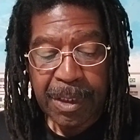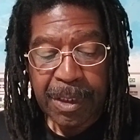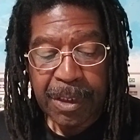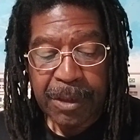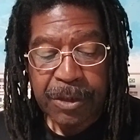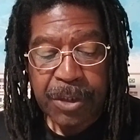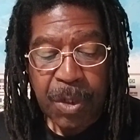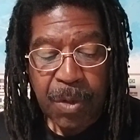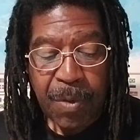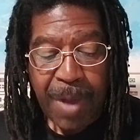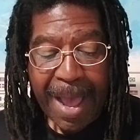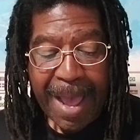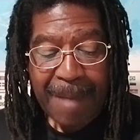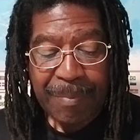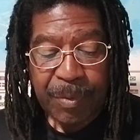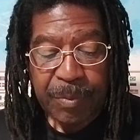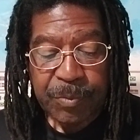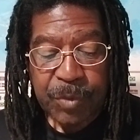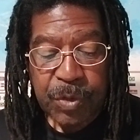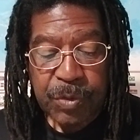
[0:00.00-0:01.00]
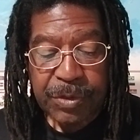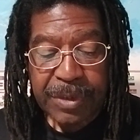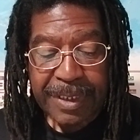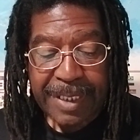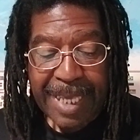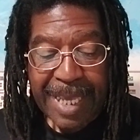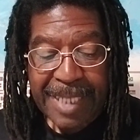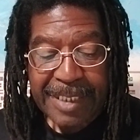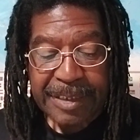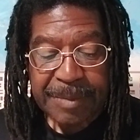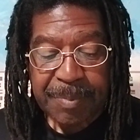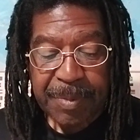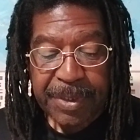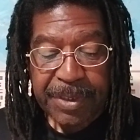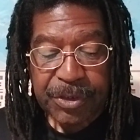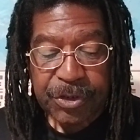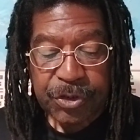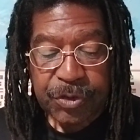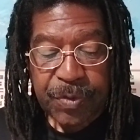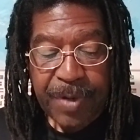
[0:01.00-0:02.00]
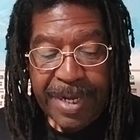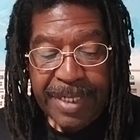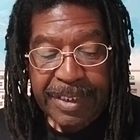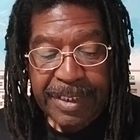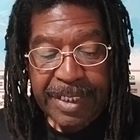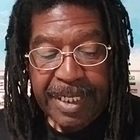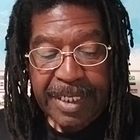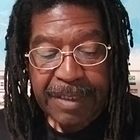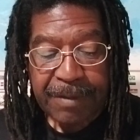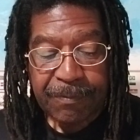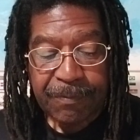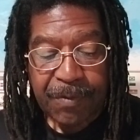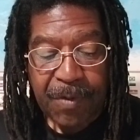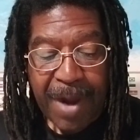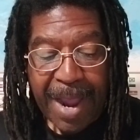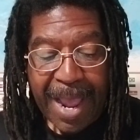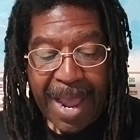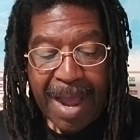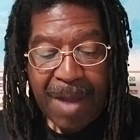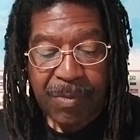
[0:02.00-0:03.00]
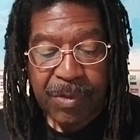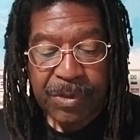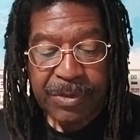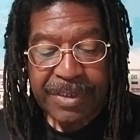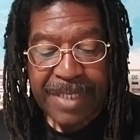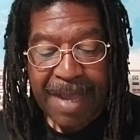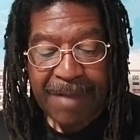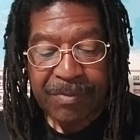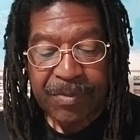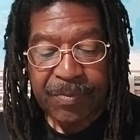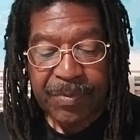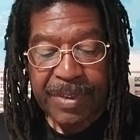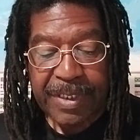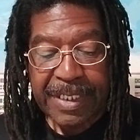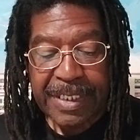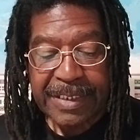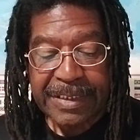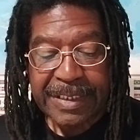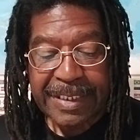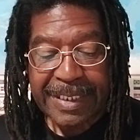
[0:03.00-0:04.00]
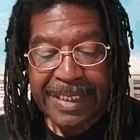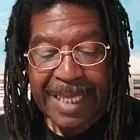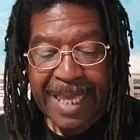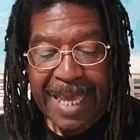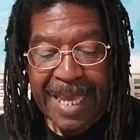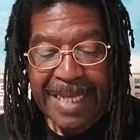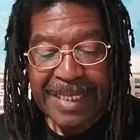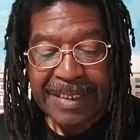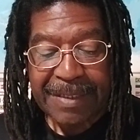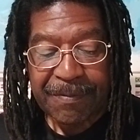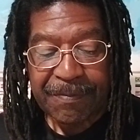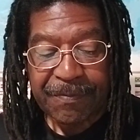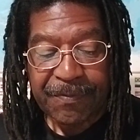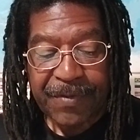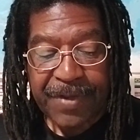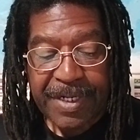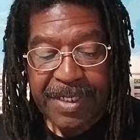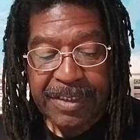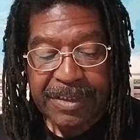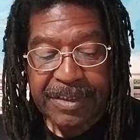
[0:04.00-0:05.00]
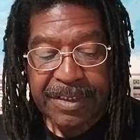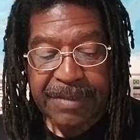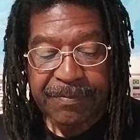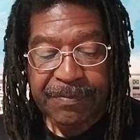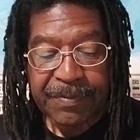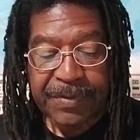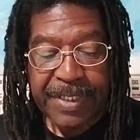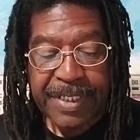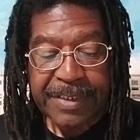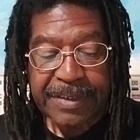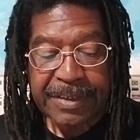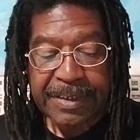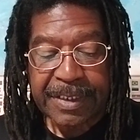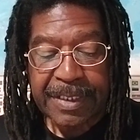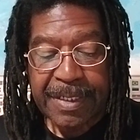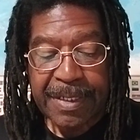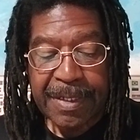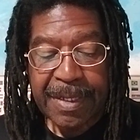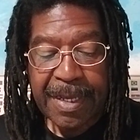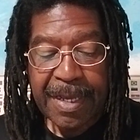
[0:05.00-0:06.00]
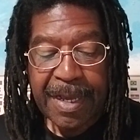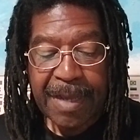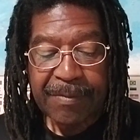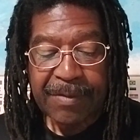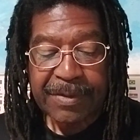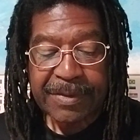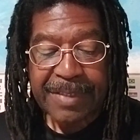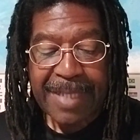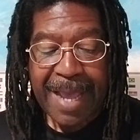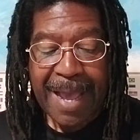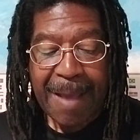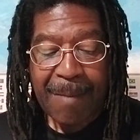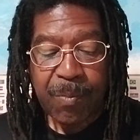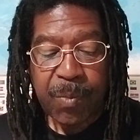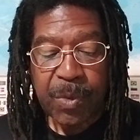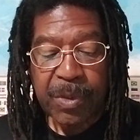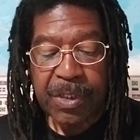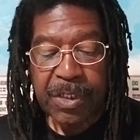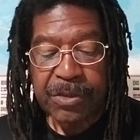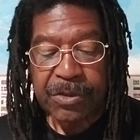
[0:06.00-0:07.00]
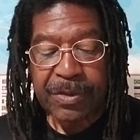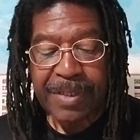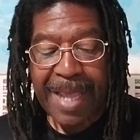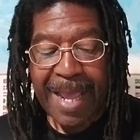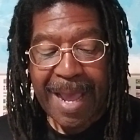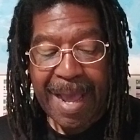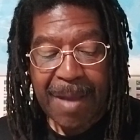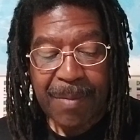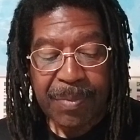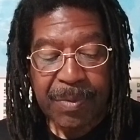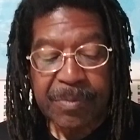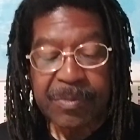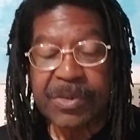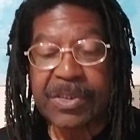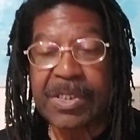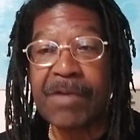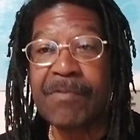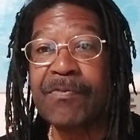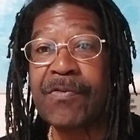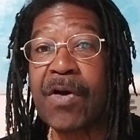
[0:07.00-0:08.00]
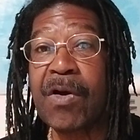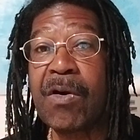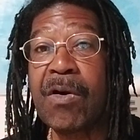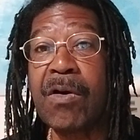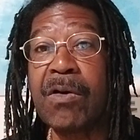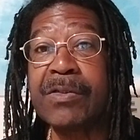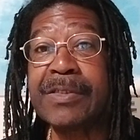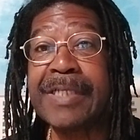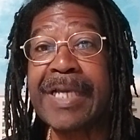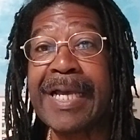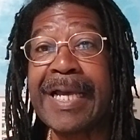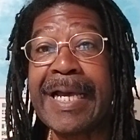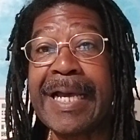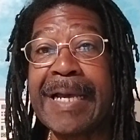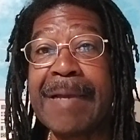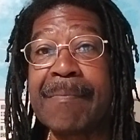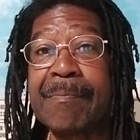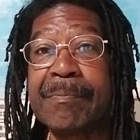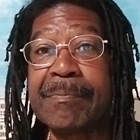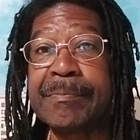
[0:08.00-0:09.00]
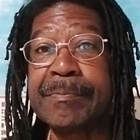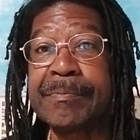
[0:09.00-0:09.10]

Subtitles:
So Apple Music has been trending for hours after releasing a definitive list of the top 100 albums of all time.